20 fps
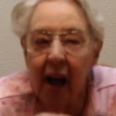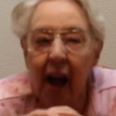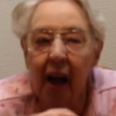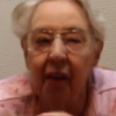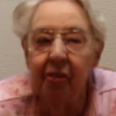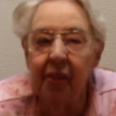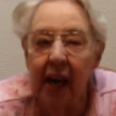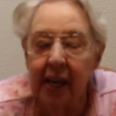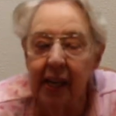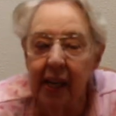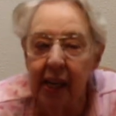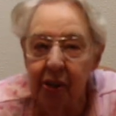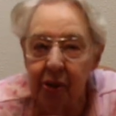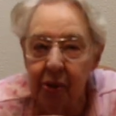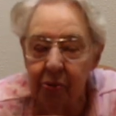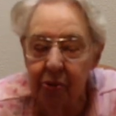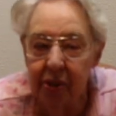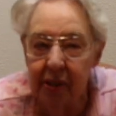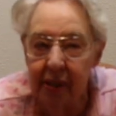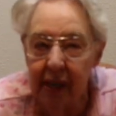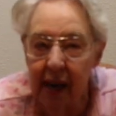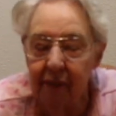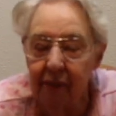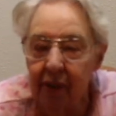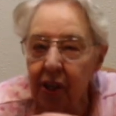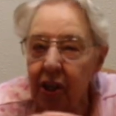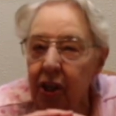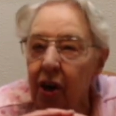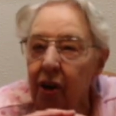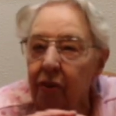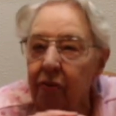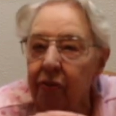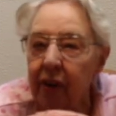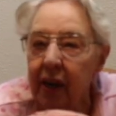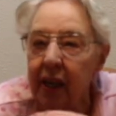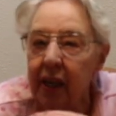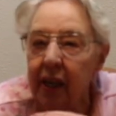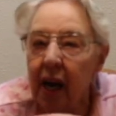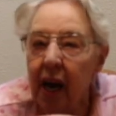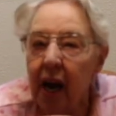And then it used to have a
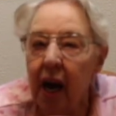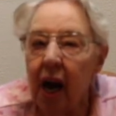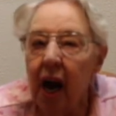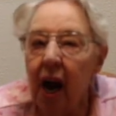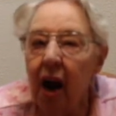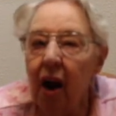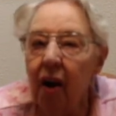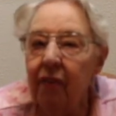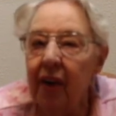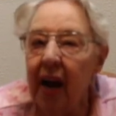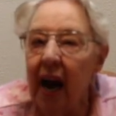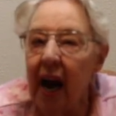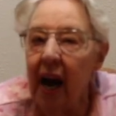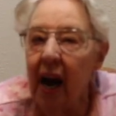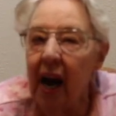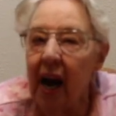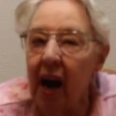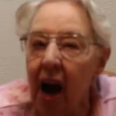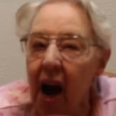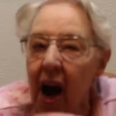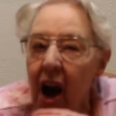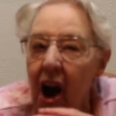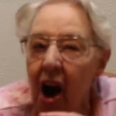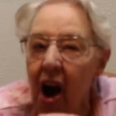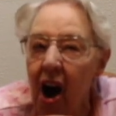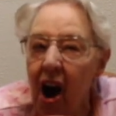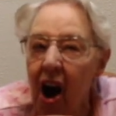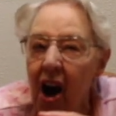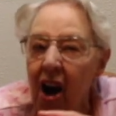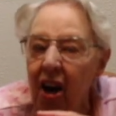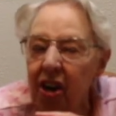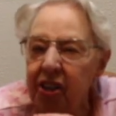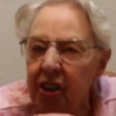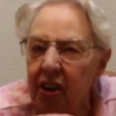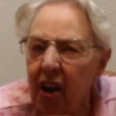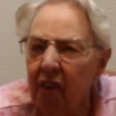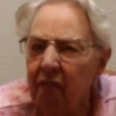covering of hard,